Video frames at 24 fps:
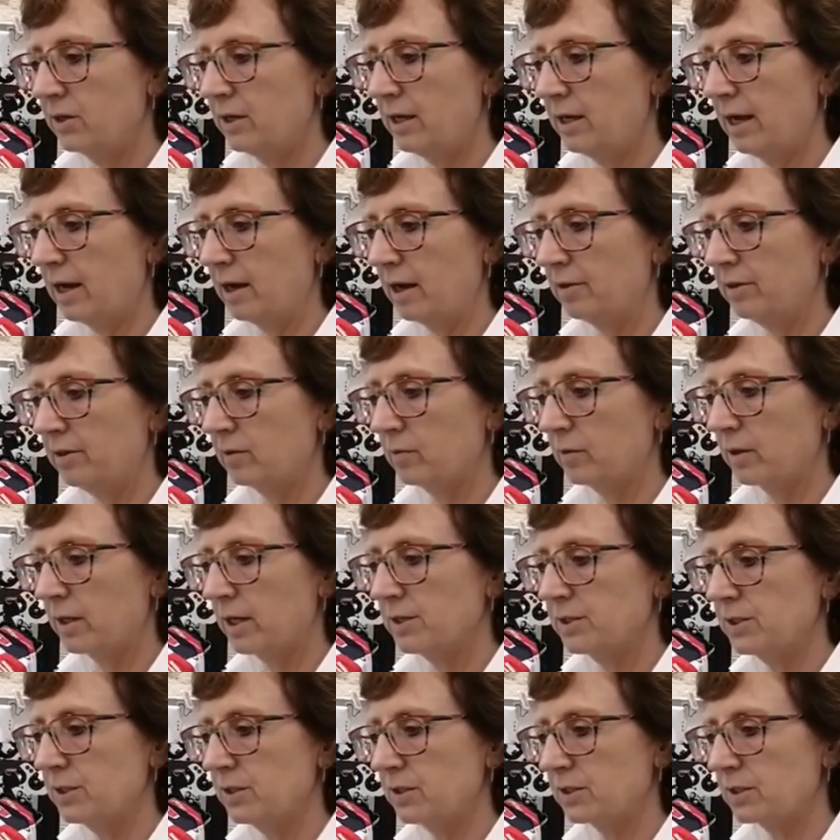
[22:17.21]
Yeah, I think when
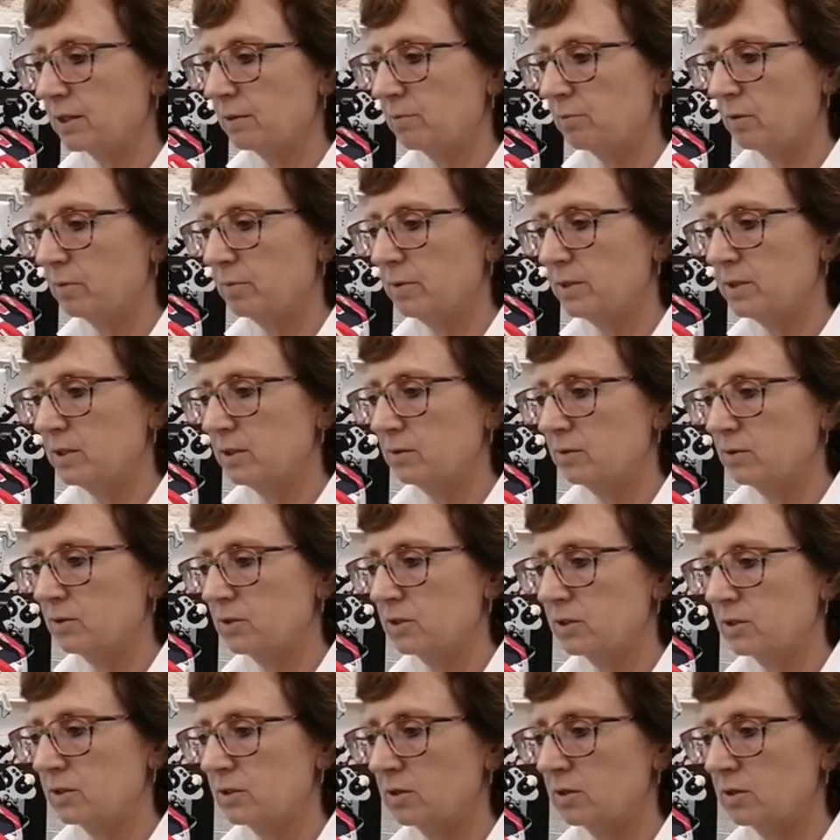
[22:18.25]
I do this, I'll probably do.